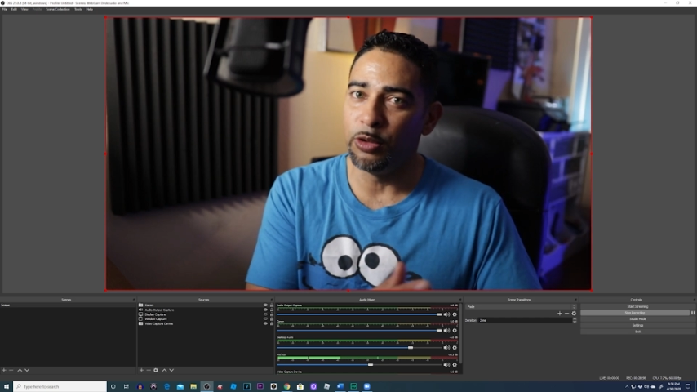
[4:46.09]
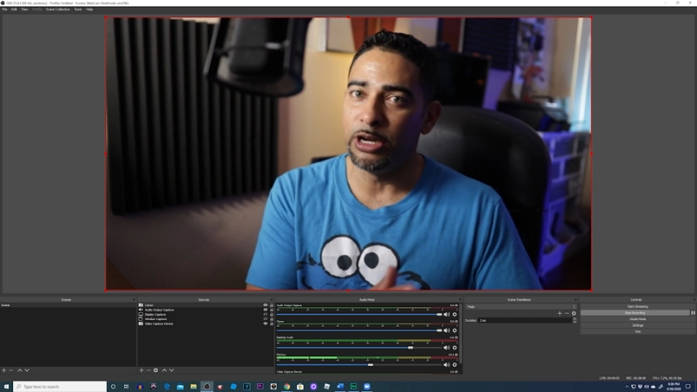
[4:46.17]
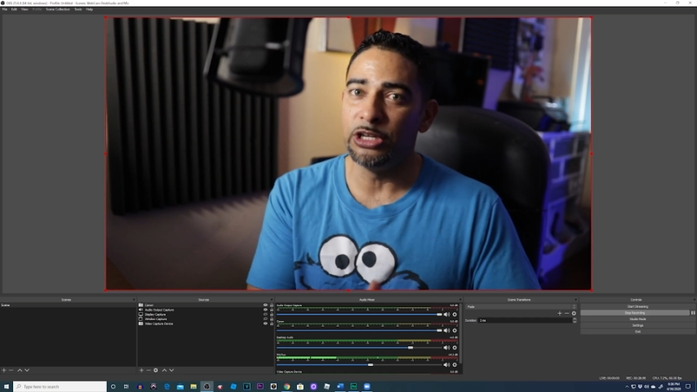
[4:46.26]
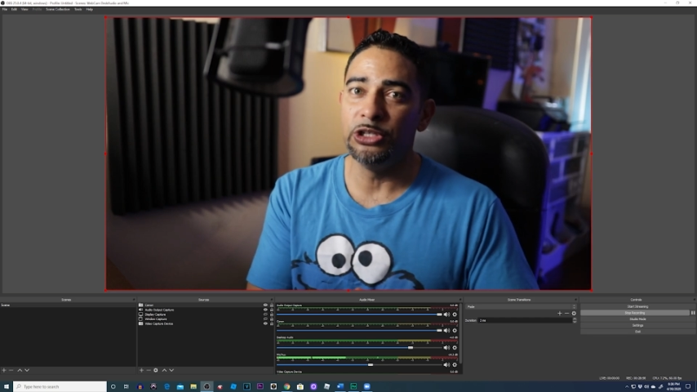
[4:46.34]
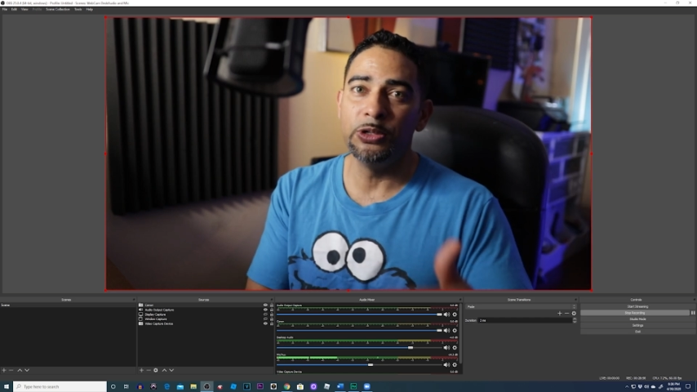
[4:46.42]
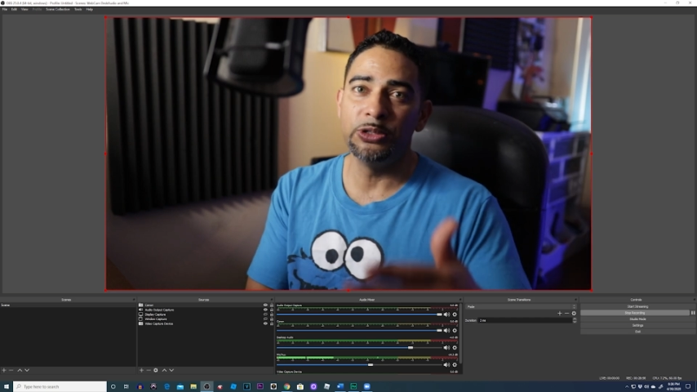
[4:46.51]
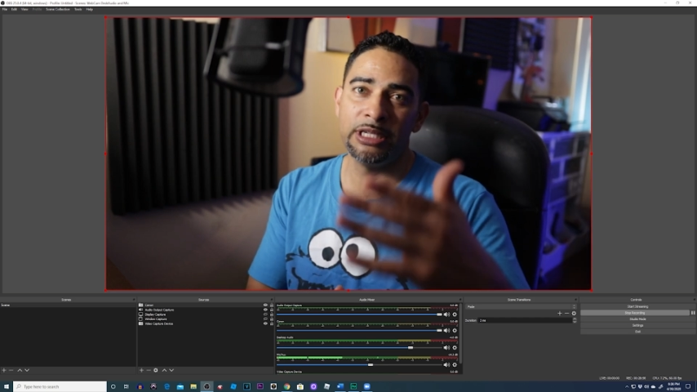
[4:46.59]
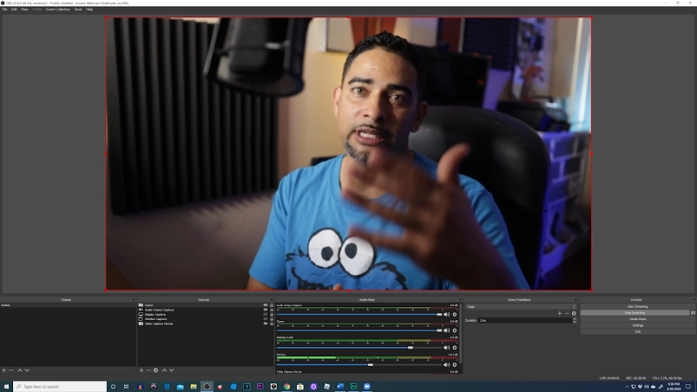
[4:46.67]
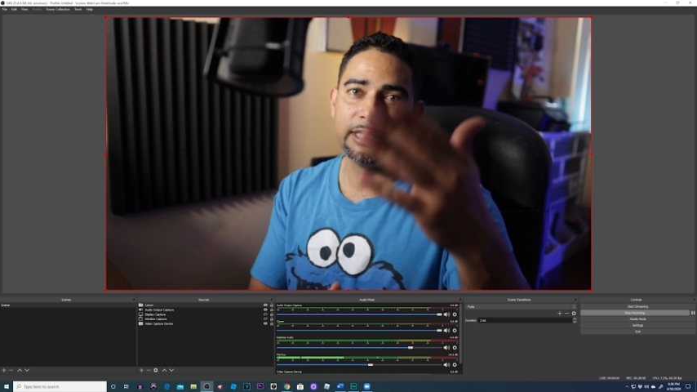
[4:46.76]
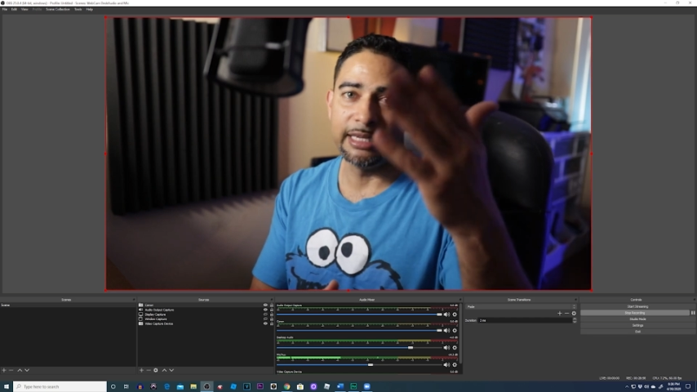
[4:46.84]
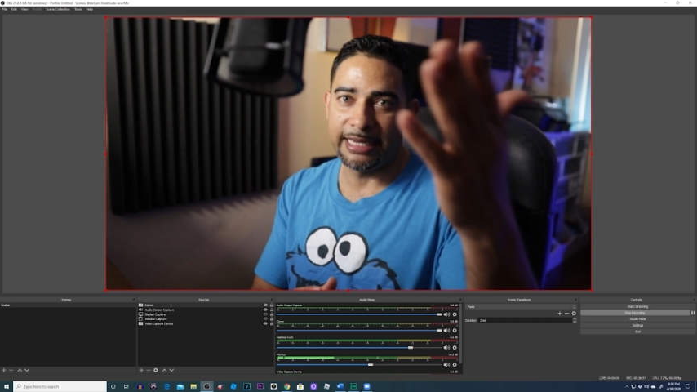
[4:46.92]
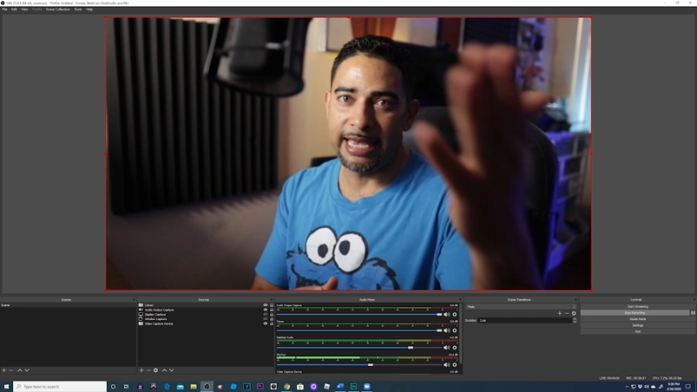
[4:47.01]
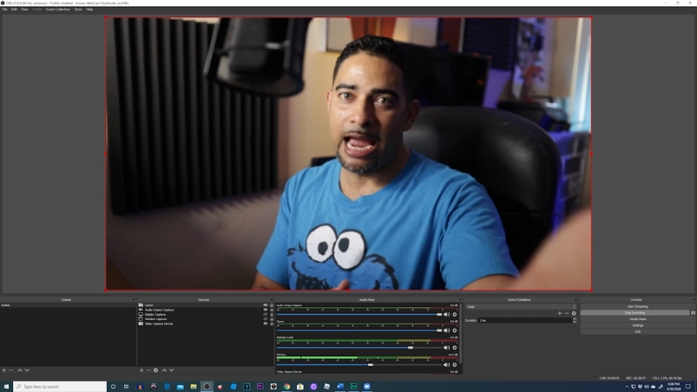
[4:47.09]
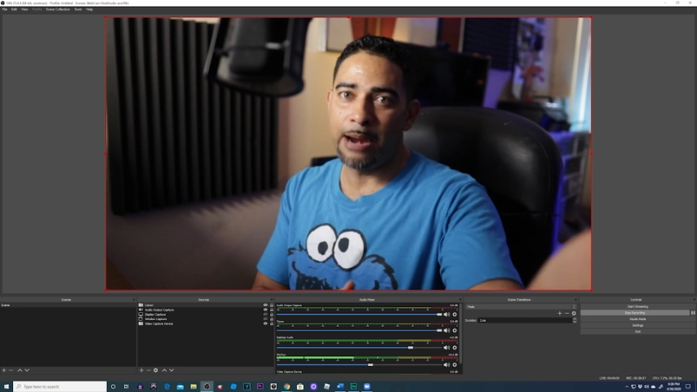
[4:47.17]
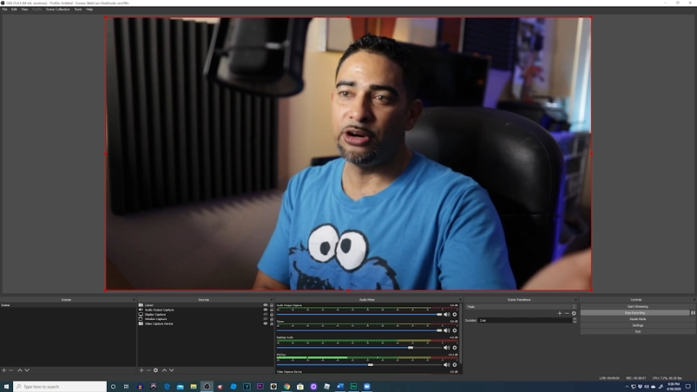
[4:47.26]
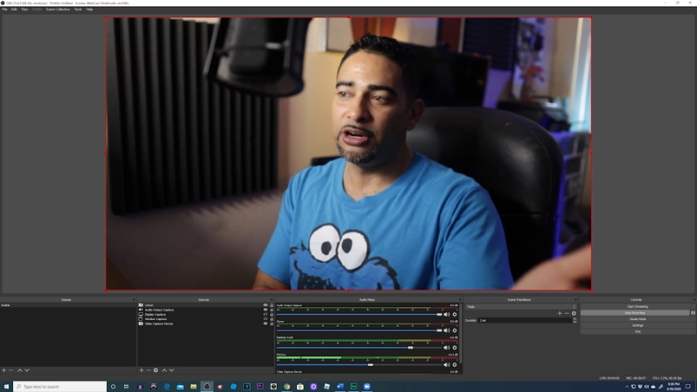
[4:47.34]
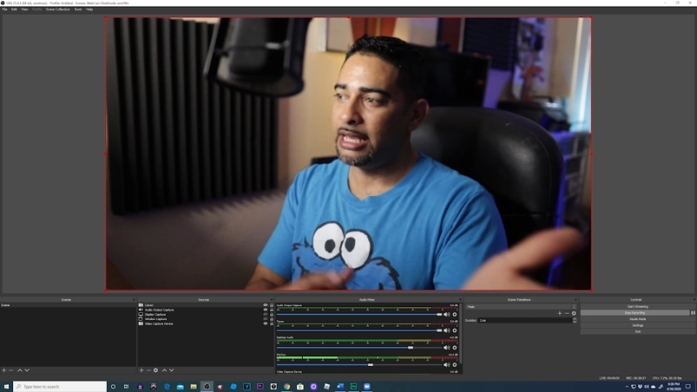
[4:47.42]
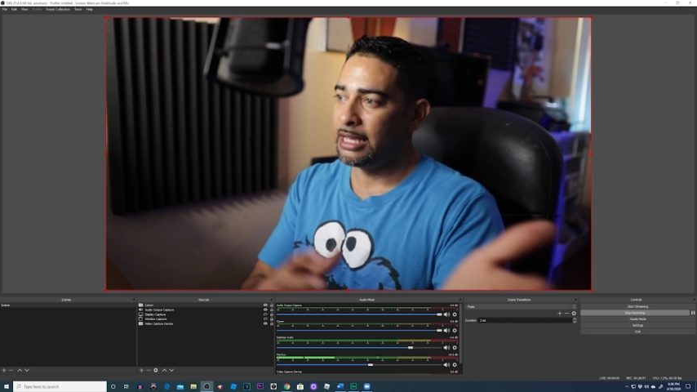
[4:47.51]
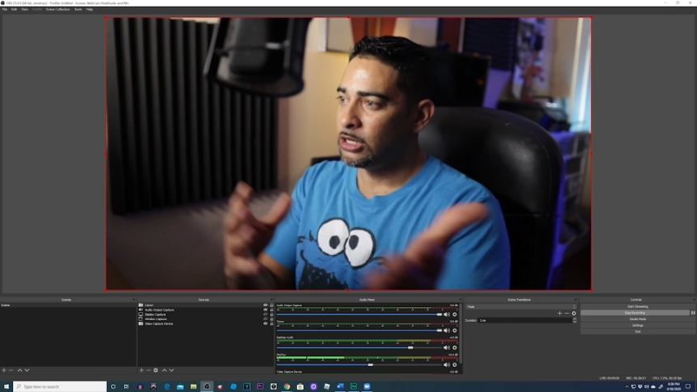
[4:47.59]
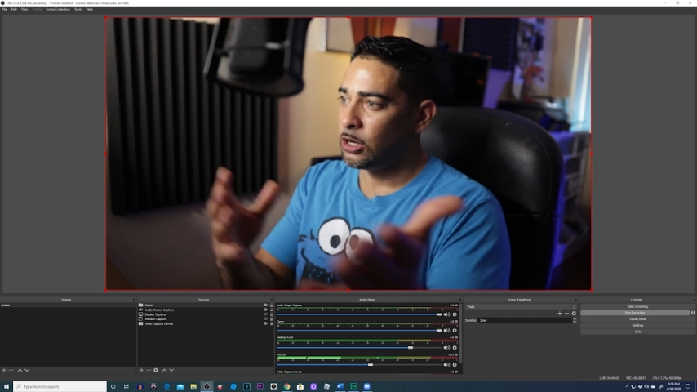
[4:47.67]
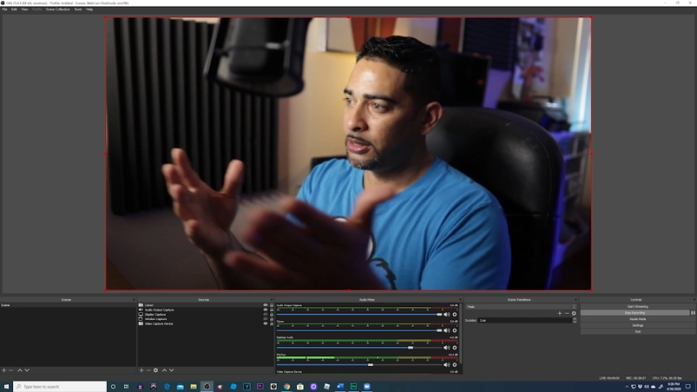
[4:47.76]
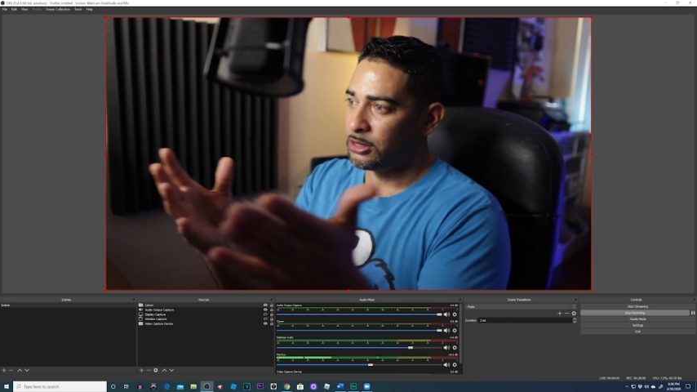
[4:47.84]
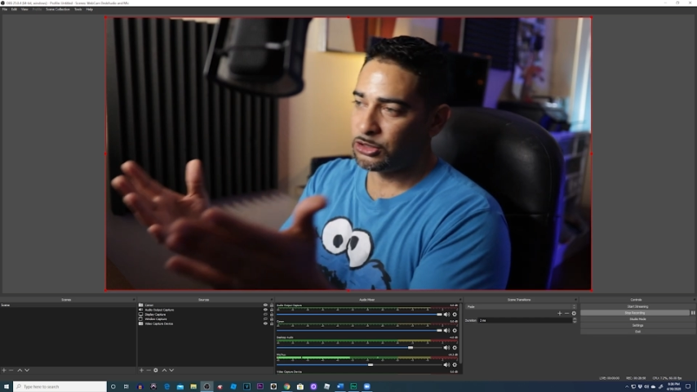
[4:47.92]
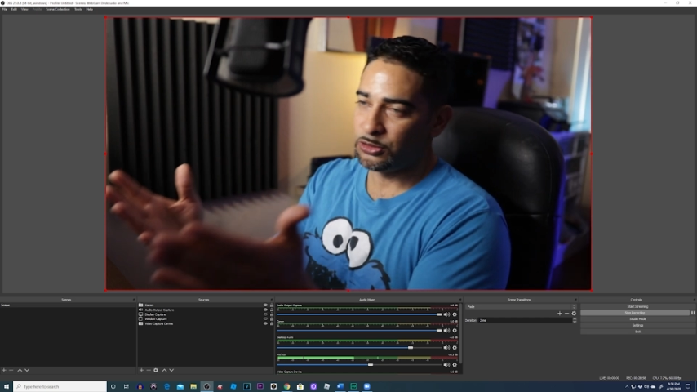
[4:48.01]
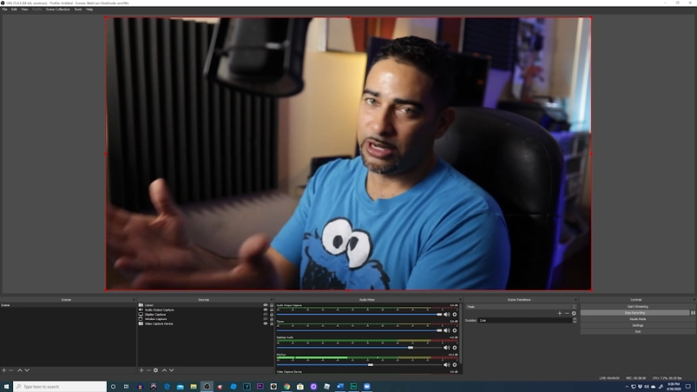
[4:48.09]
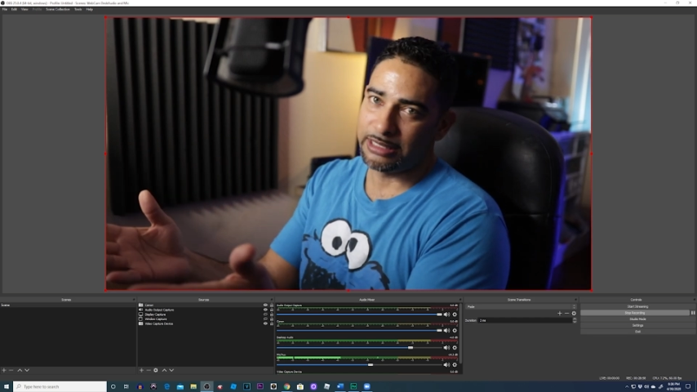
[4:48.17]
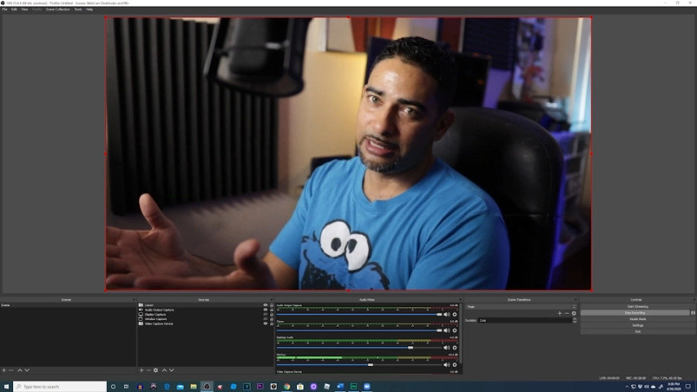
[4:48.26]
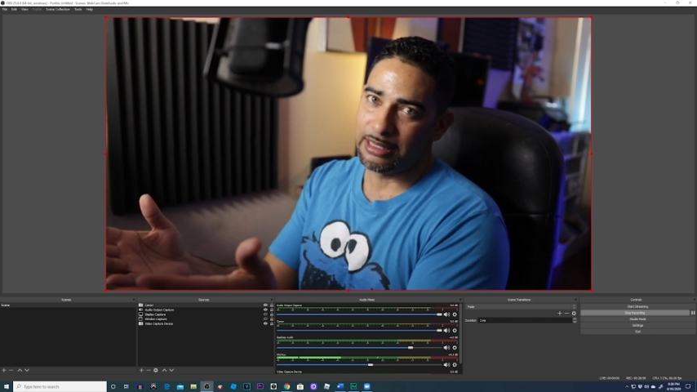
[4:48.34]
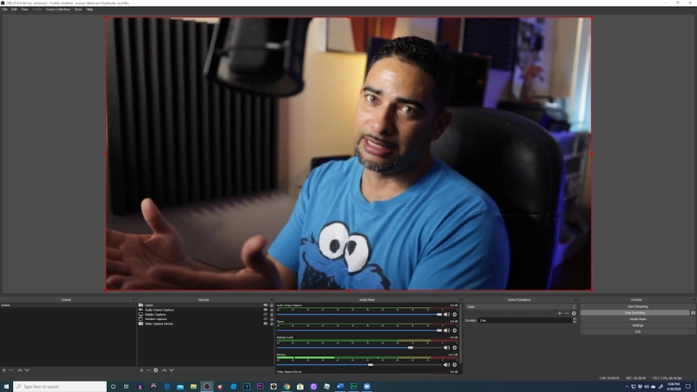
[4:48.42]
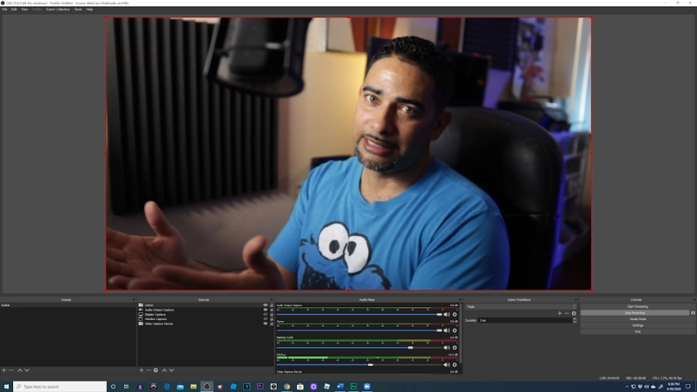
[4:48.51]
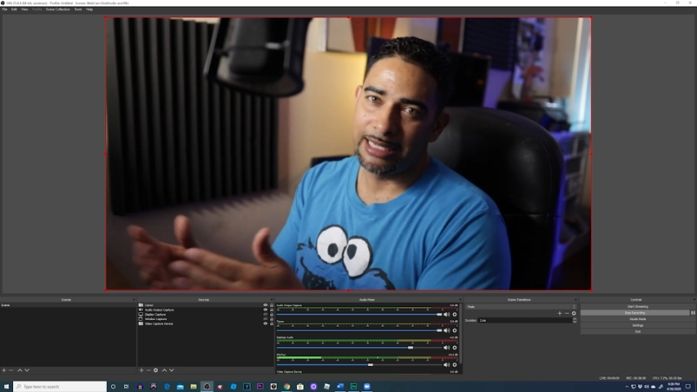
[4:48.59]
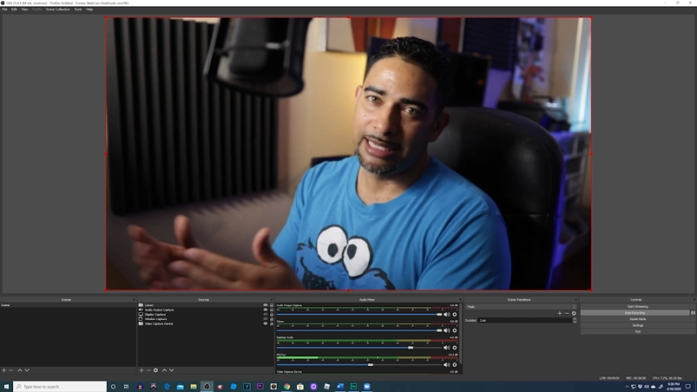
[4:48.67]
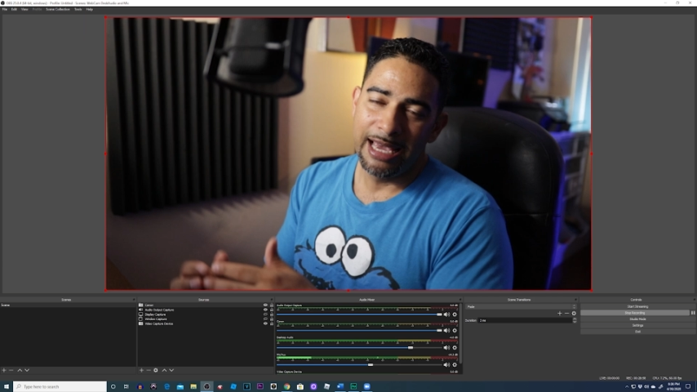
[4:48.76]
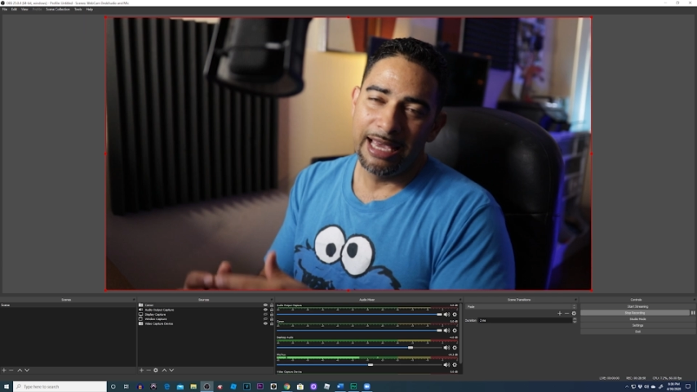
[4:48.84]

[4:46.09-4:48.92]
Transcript: when using the camera and going straight to this.